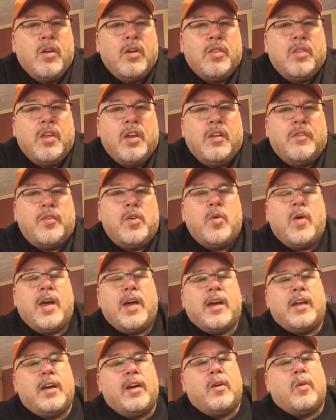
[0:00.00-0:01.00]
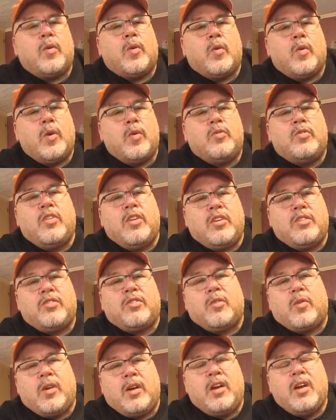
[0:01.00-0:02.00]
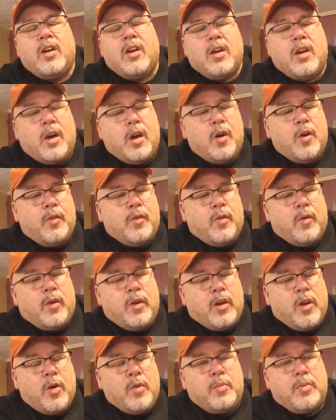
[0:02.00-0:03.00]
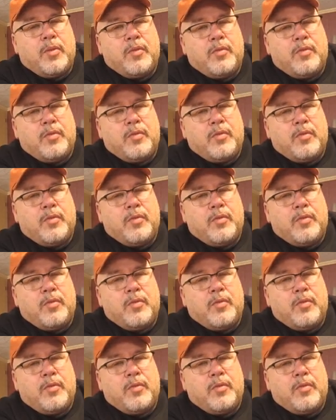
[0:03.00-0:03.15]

than if you had it on a rotisserie over and over